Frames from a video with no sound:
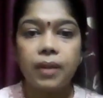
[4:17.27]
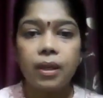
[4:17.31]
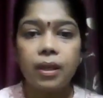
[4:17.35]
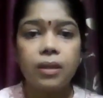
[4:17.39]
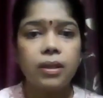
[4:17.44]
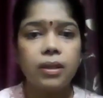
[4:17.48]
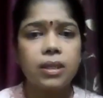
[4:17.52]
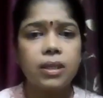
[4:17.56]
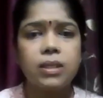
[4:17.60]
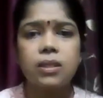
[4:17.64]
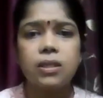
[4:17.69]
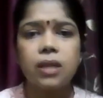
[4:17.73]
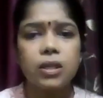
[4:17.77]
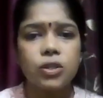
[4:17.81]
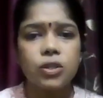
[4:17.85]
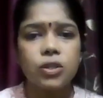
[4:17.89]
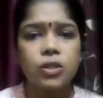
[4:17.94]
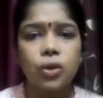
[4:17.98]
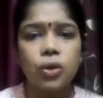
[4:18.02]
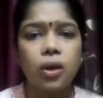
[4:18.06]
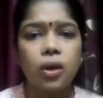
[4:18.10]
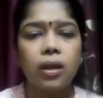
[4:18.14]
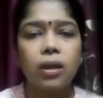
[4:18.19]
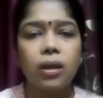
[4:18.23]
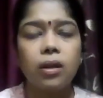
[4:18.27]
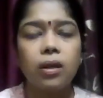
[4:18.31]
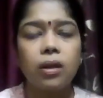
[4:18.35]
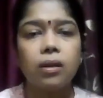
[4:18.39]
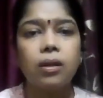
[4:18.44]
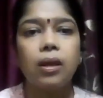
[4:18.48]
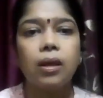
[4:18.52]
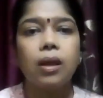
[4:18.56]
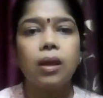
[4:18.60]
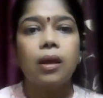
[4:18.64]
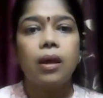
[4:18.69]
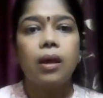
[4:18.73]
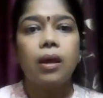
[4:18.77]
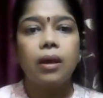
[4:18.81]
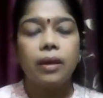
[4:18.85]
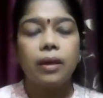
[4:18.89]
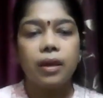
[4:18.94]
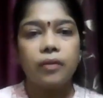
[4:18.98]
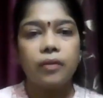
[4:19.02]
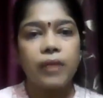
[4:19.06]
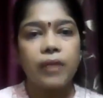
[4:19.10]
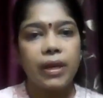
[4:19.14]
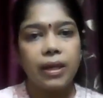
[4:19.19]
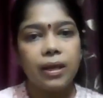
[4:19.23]
This does not
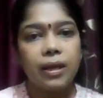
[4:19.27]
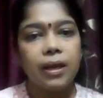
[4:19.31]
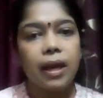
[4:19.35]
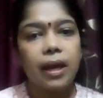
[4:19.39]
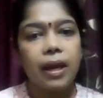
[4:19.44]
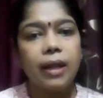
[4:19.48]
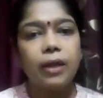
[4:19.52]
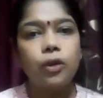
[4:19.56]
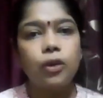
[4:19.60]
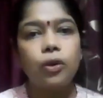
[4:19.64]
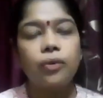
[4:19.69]
give any kind